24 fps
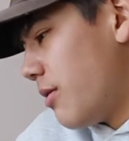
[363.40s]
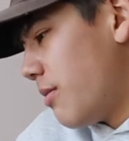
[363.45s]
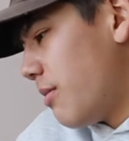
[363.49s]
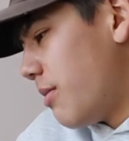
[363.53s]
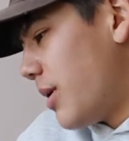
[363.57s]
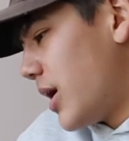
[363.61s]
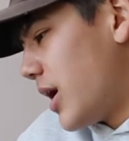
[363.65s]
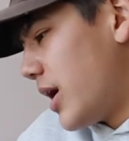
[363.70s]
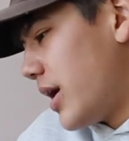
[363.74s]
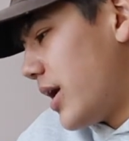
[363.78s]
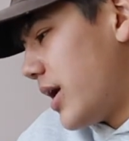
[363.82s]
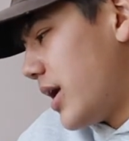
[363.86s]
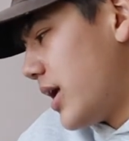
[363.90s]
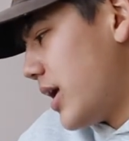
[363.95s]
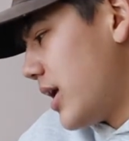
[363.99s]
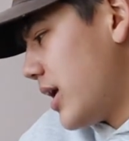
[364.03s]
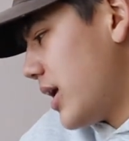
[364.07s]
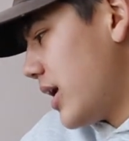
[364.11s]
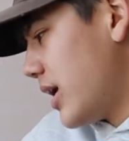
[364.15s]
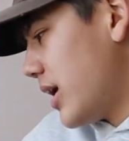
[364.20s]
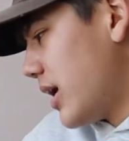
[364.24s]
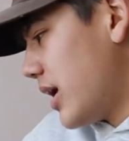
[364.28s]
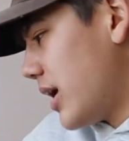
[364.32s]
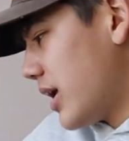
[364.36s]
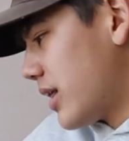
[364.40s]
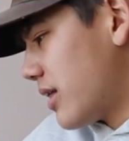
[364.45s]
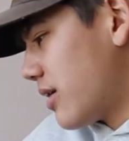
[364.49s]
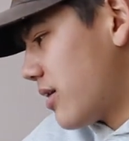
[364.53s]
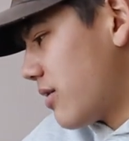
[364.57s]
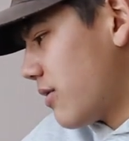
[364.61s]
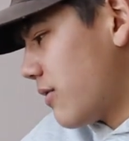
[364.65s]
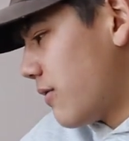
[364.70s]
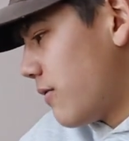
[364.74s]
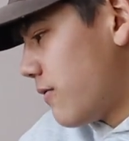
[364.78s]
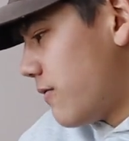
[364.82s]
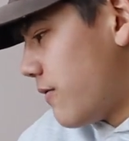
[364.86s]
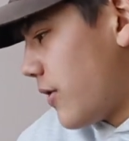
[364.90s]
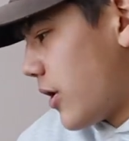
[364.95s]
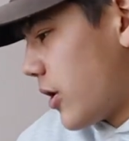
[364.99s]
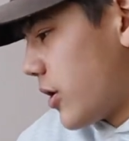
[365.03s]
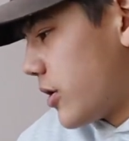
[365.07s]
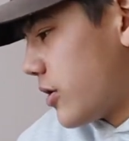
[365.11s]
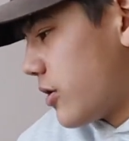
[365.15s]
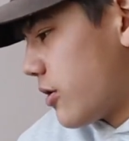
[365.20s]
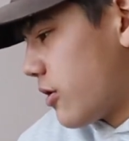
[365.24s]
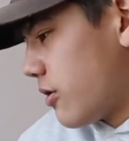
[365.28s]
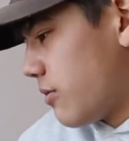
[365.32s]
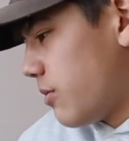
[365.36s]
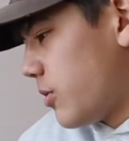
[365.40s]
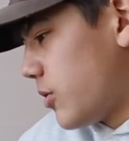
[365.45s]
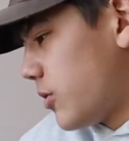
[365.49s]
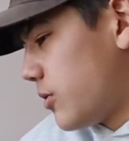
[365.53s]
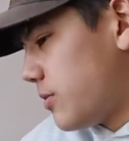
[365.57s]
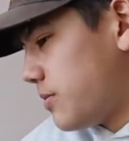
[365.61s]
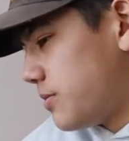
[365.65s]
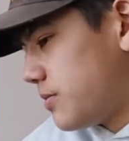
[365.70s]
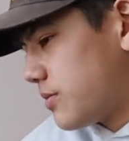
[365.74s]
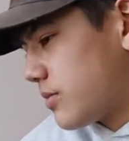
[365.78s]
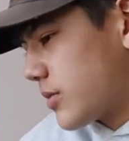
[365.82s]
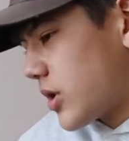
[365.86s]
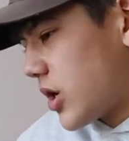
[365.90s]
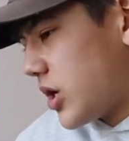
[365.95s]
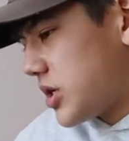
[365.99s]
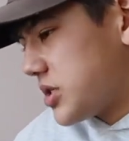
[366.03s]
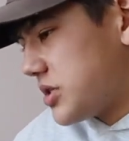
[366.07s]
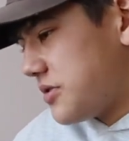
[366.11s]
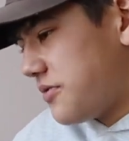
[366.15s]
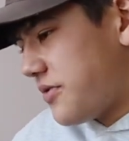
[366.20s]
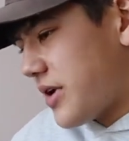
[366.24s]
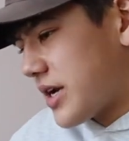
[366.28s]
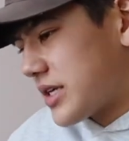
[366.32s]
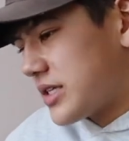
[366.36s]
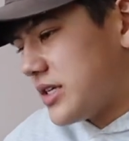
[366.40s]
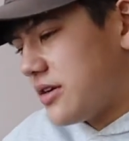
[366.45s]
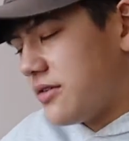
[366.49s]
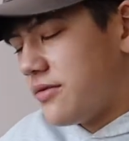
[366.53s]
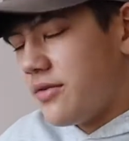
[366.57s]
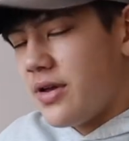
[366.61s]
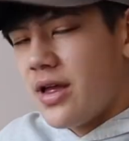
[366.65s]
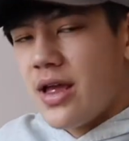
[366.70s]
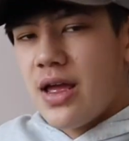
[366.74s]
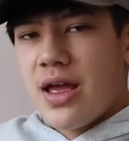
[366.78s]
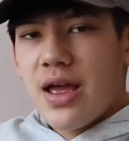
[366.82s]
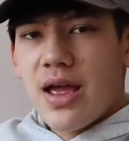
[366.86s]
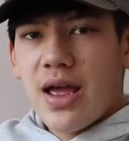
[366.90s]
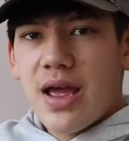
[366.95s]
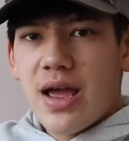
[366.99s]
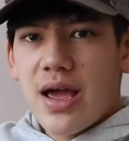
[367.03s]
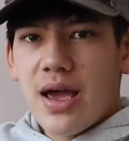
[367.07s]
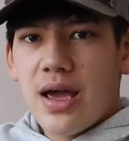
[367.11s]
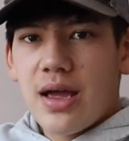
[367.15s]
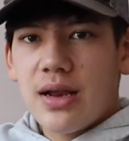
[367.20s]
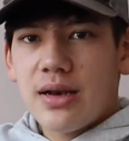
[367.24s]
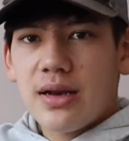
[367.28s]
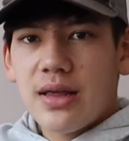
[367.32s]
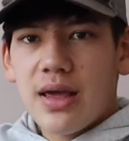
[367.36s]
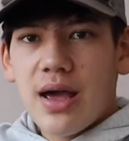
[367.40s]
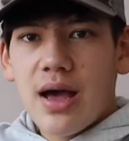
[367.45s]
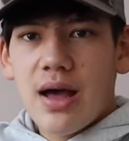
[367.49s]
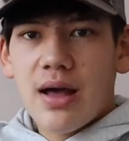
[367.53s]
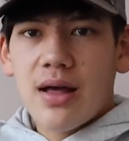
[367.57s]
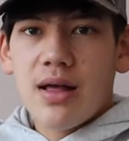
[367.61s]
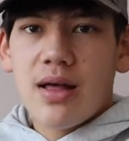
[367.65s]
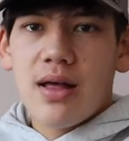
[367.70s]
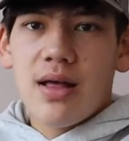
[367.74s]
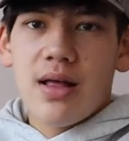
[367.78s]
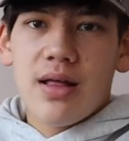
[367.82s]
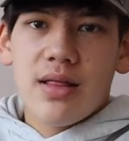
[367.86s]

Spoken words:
but it's very durable, cost effective, and yeah,